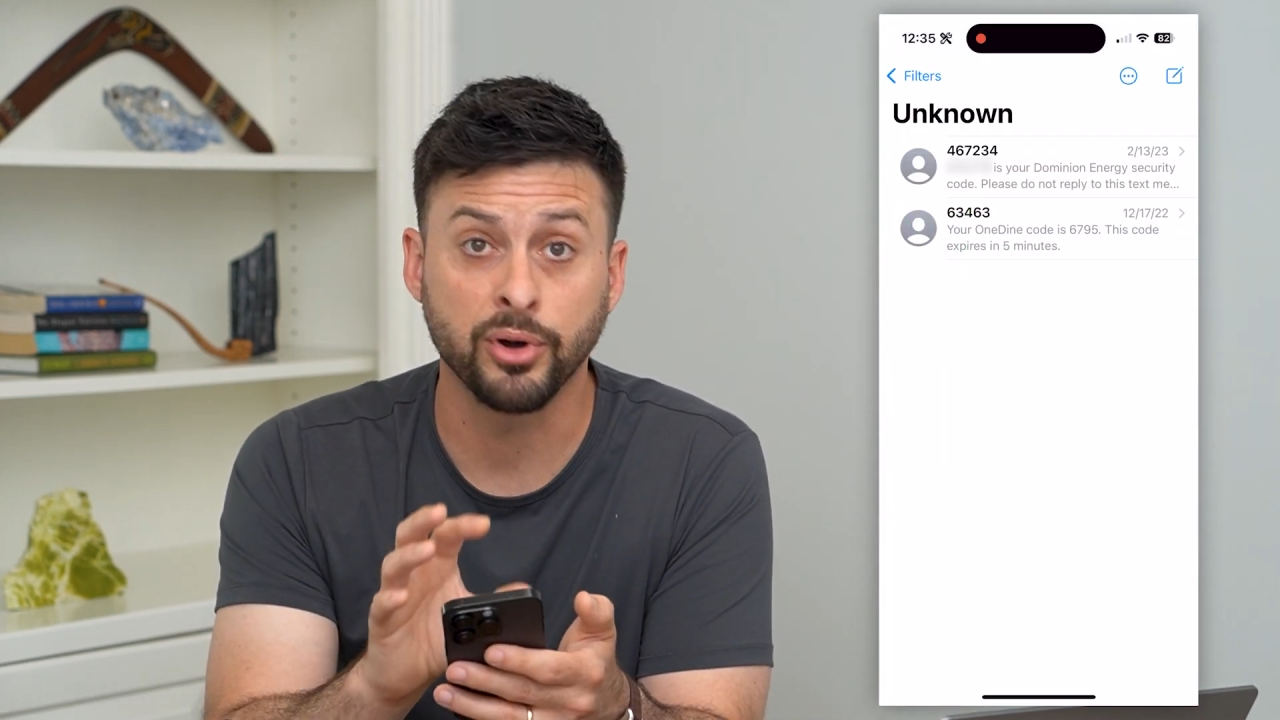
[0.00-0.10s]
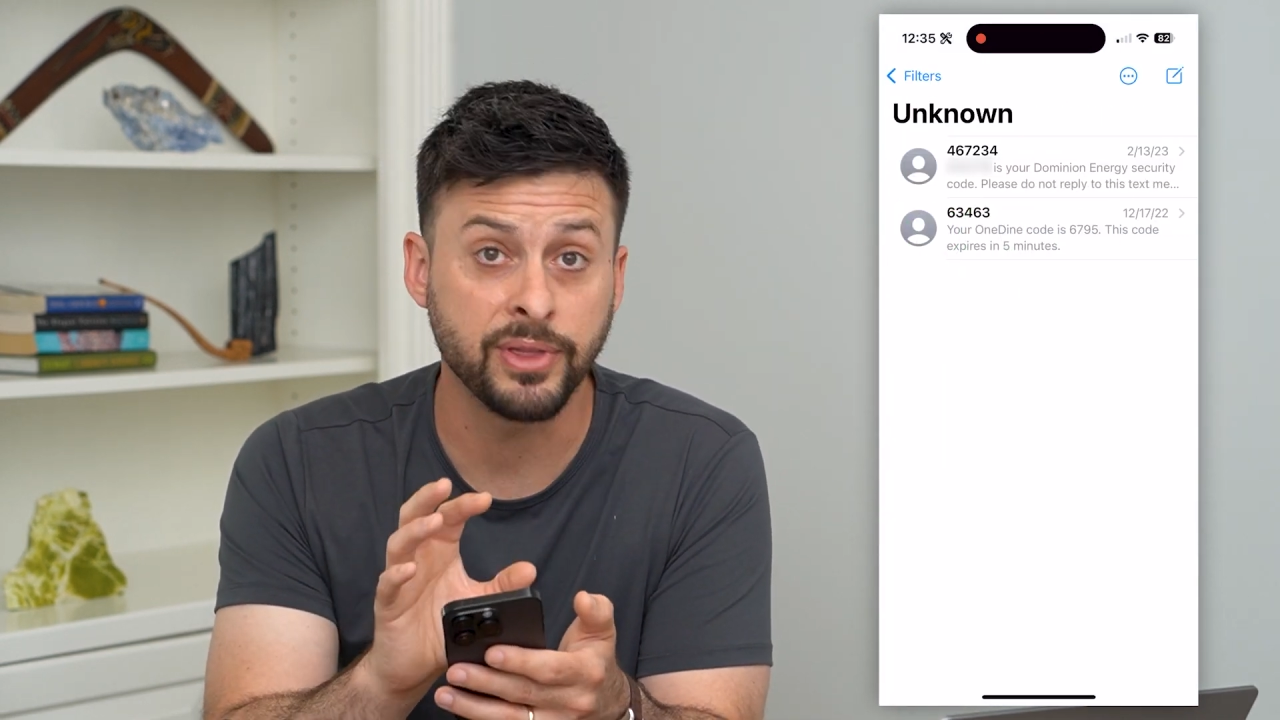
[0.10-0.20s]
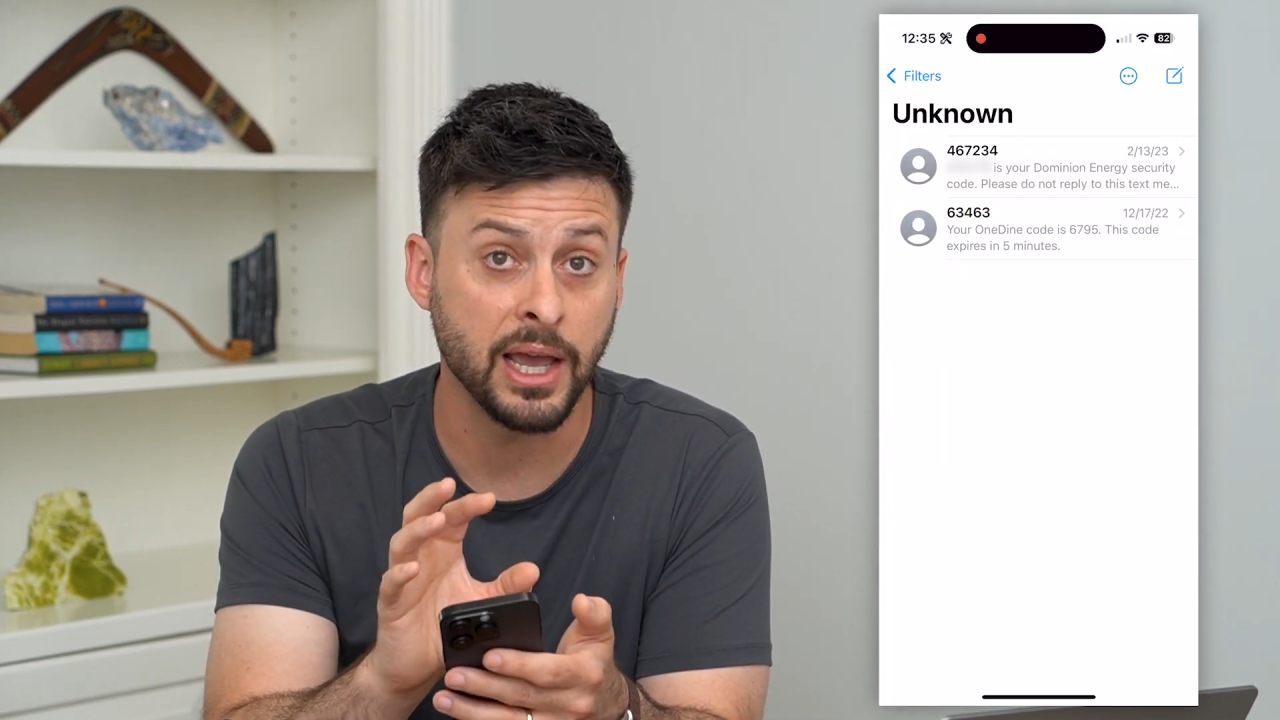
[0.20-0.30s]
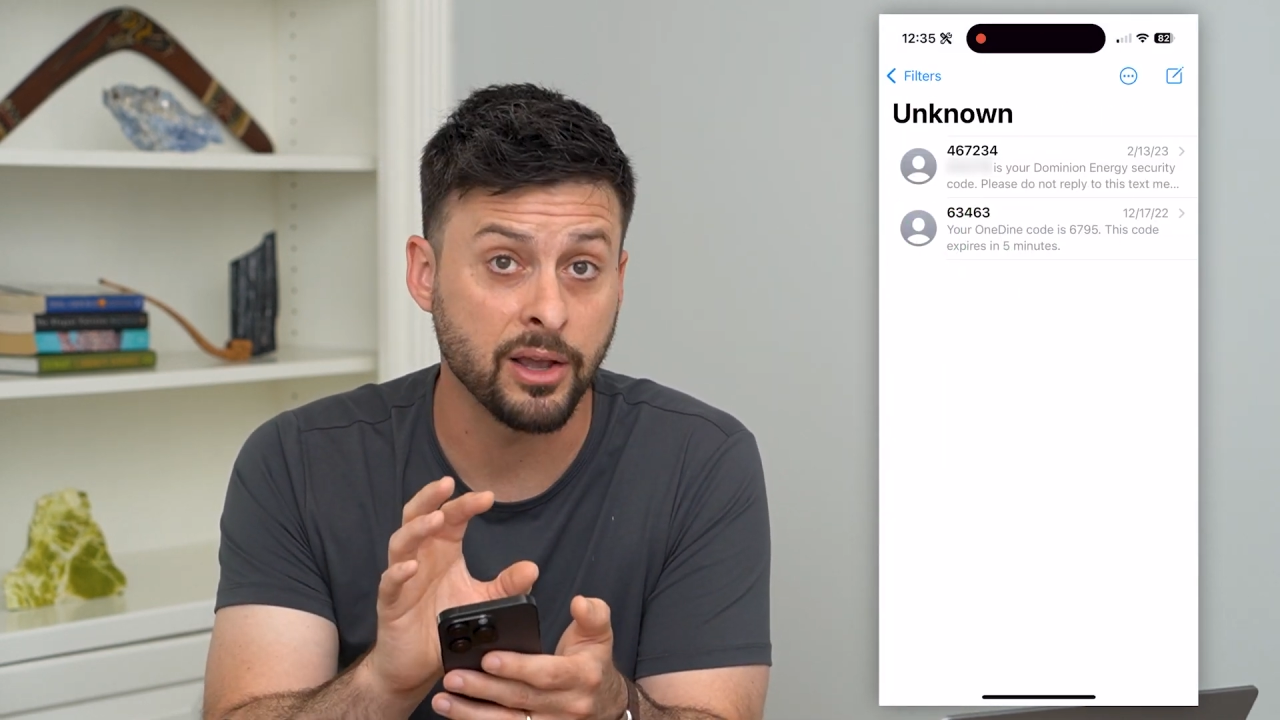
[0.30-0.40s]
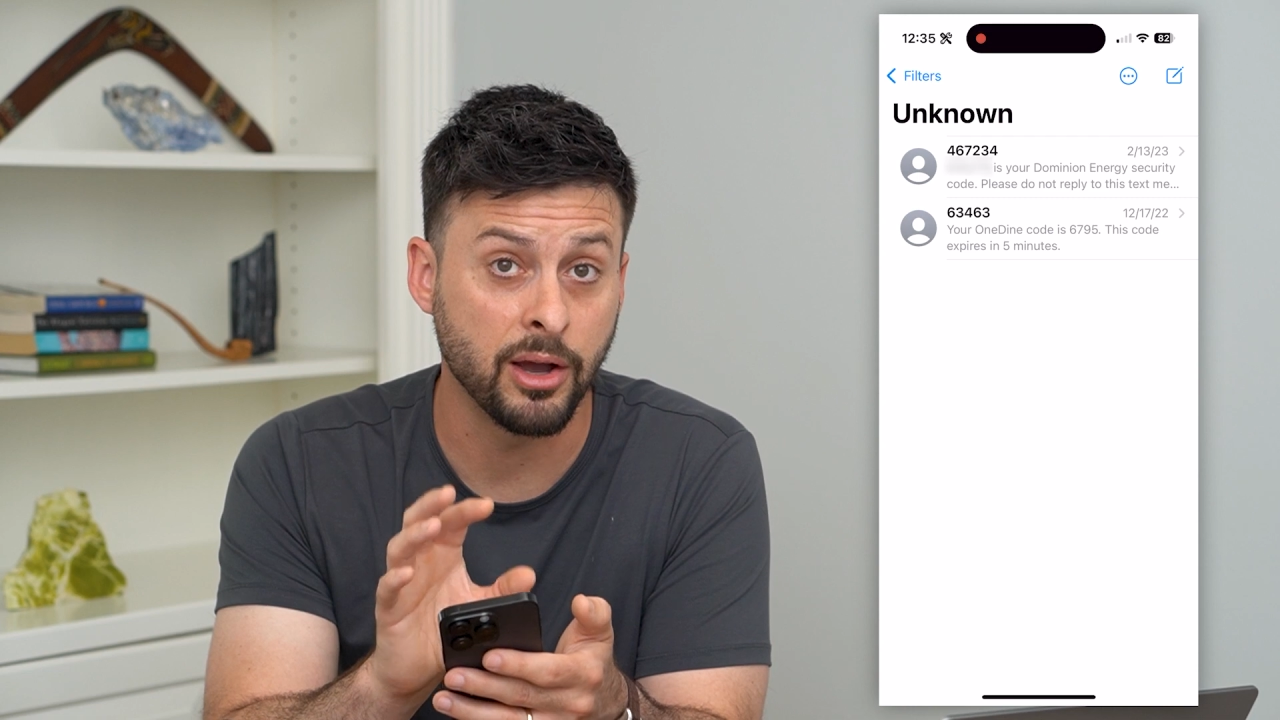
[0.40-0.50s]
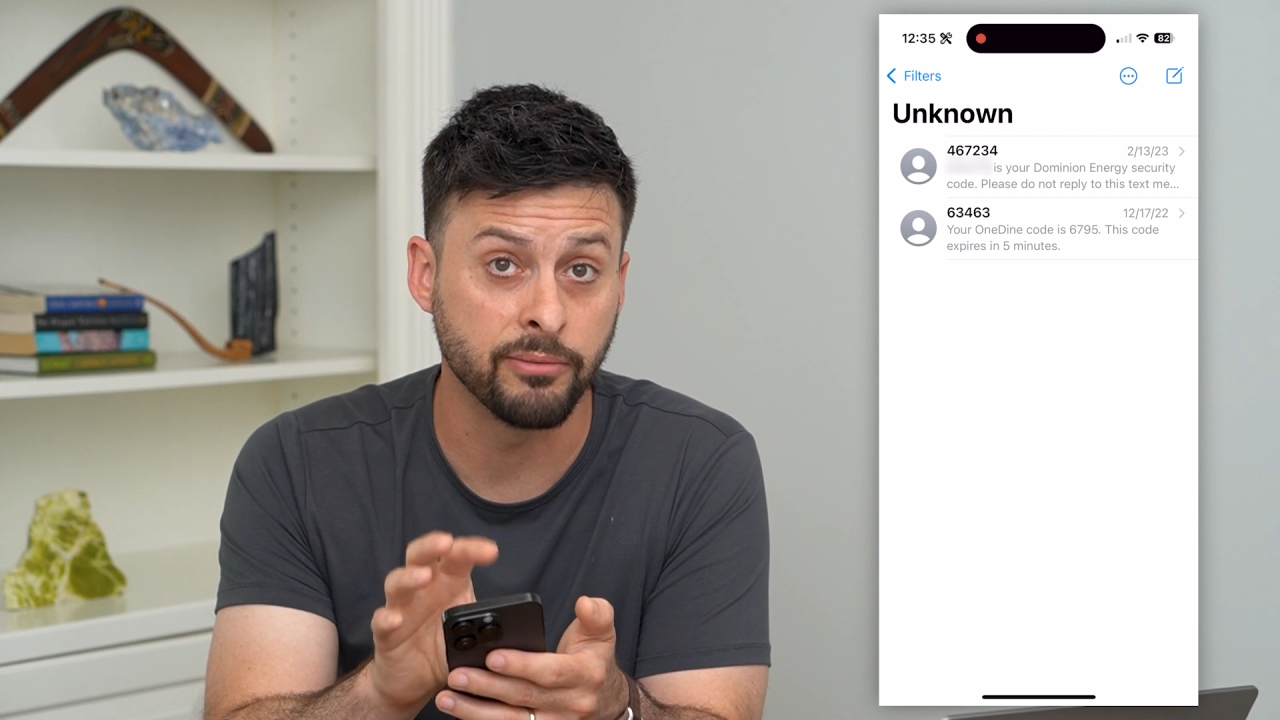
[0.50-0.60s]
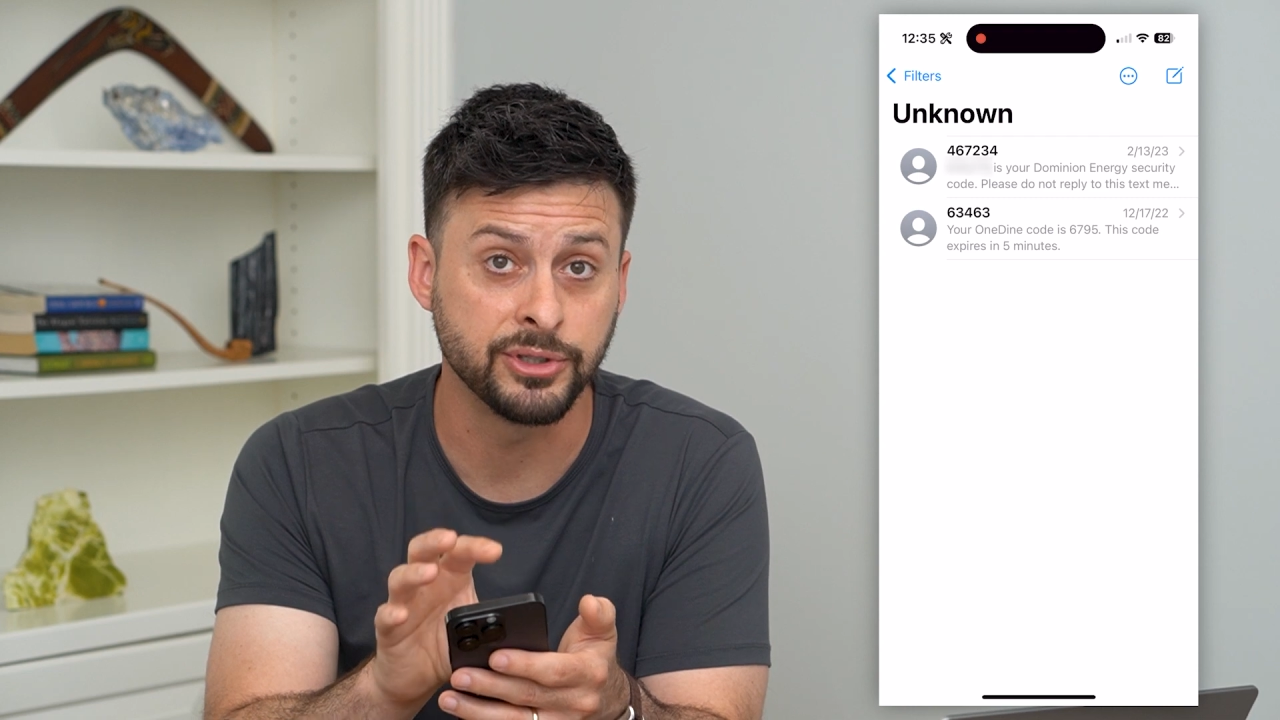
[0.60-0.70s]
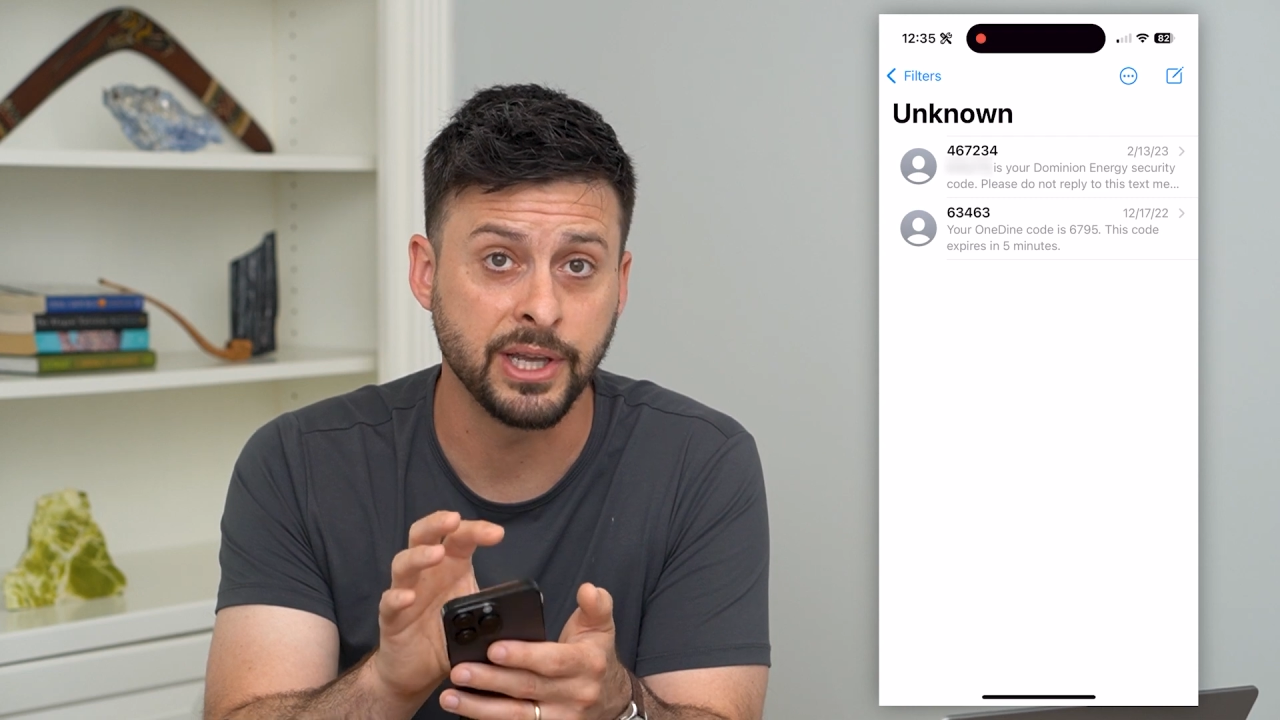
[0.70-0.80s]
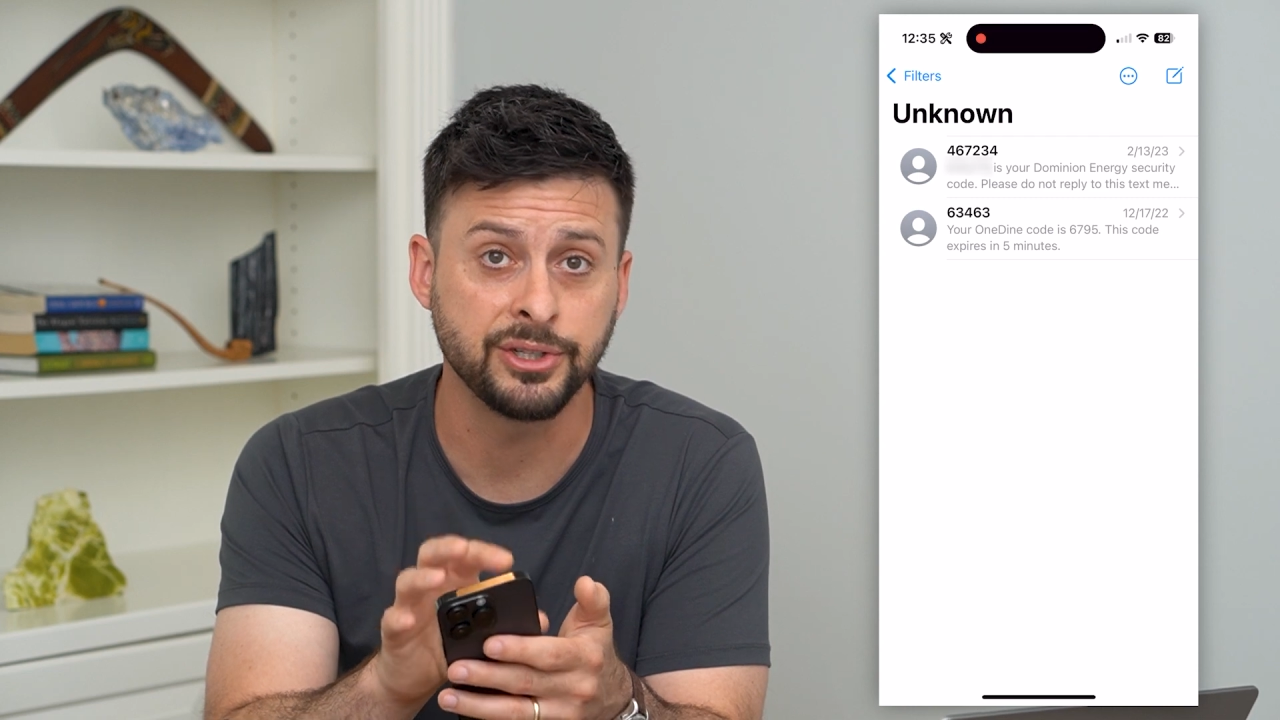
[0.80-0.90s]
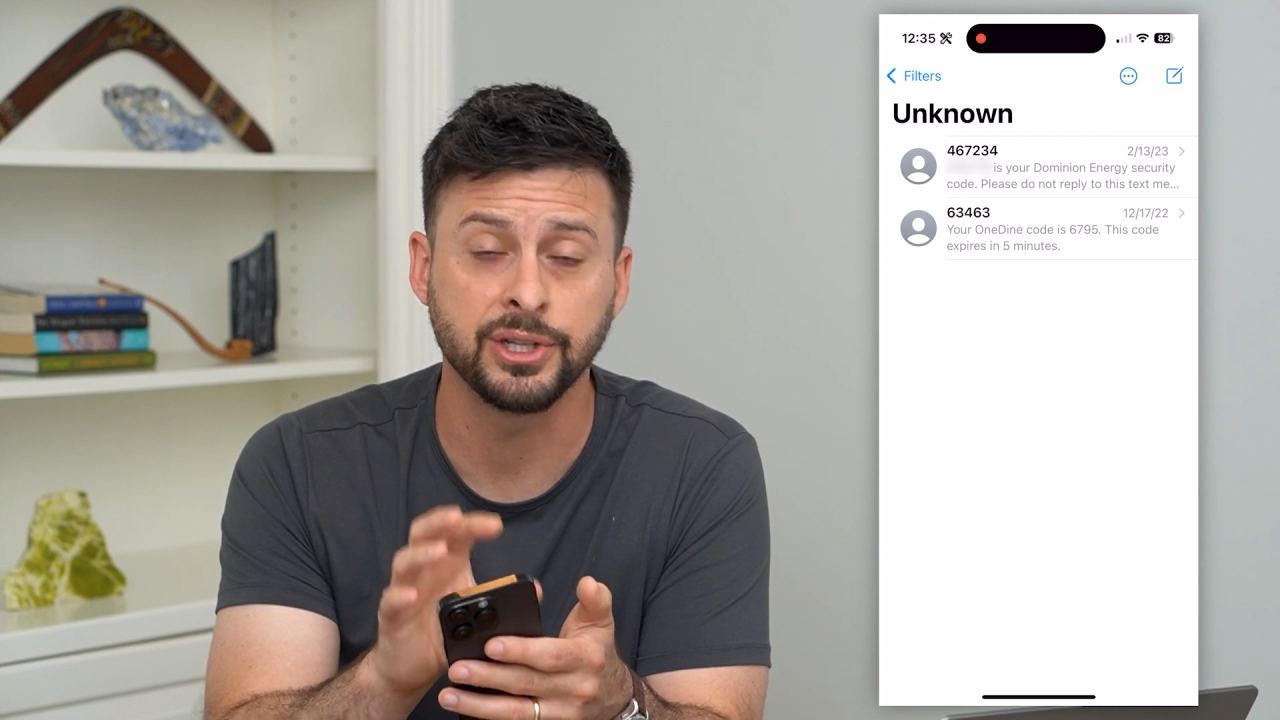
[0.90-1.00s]
put that
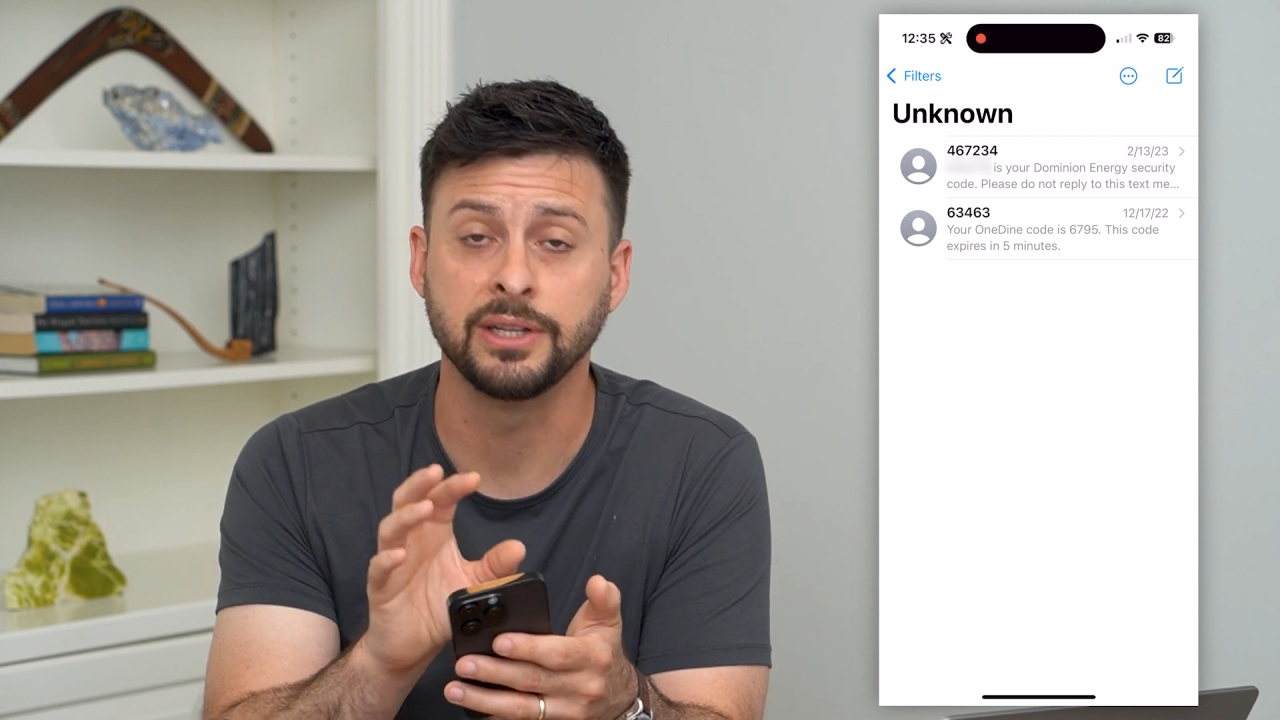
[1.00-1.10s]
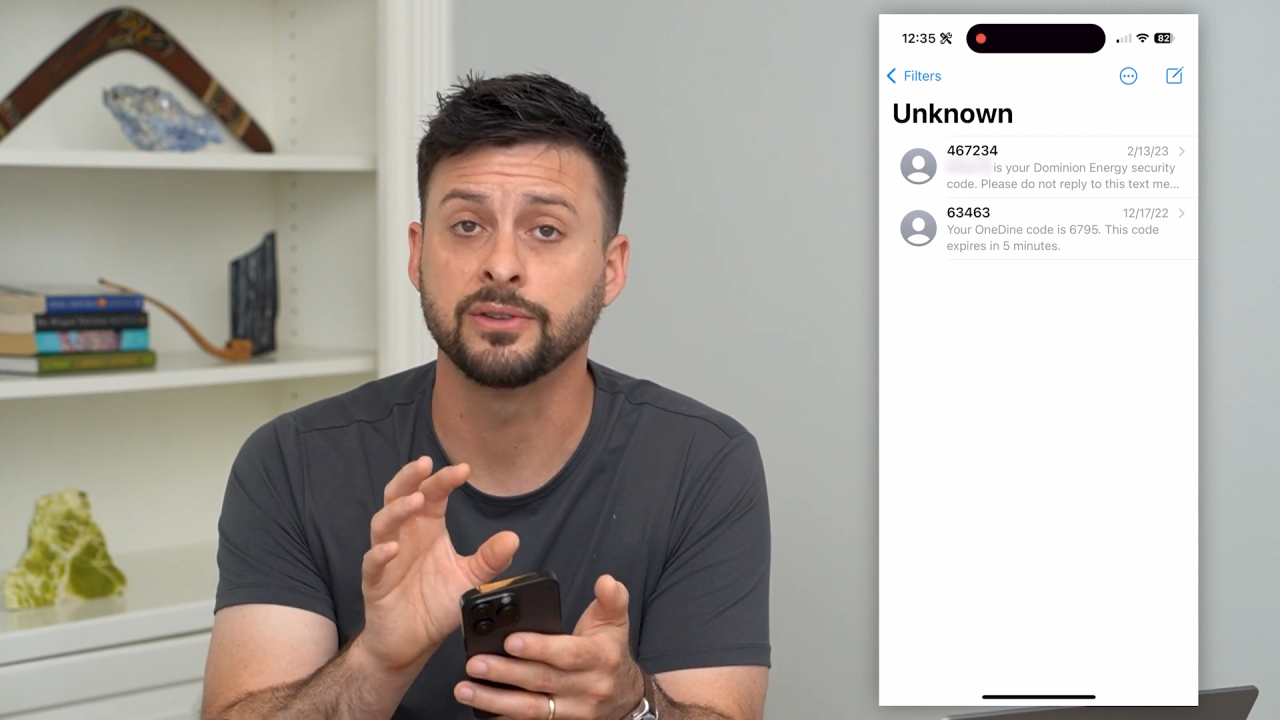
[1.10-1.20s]
conversation